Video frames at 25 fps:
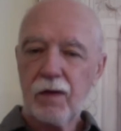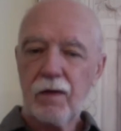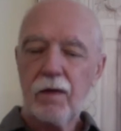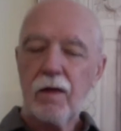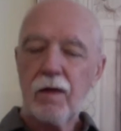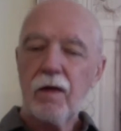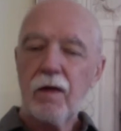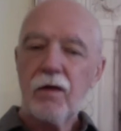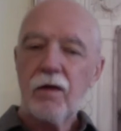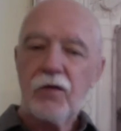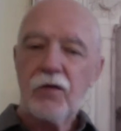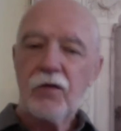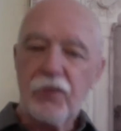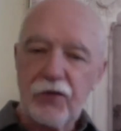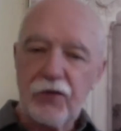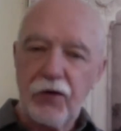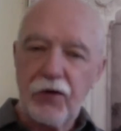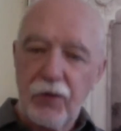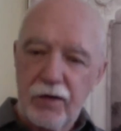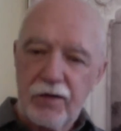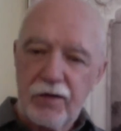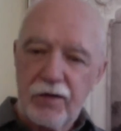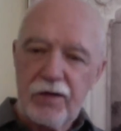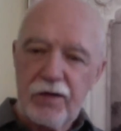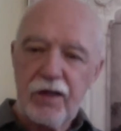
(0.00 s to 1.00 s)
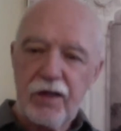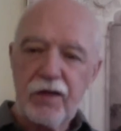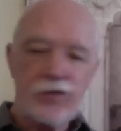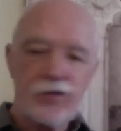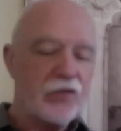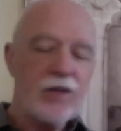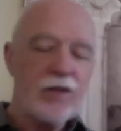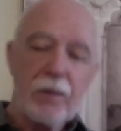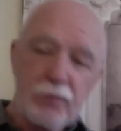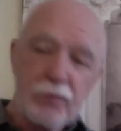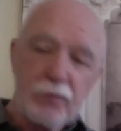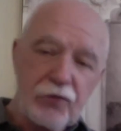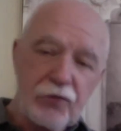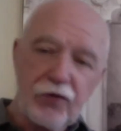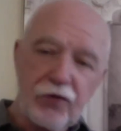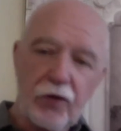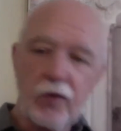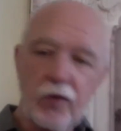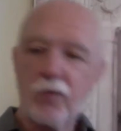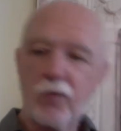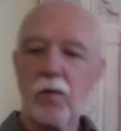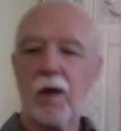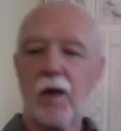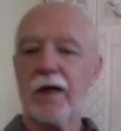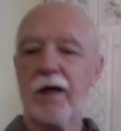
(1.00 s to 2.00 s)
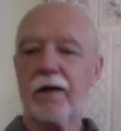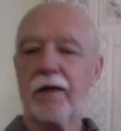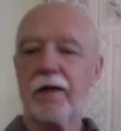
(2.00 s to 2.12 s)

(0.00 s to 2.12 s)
Certainty is an absurd one."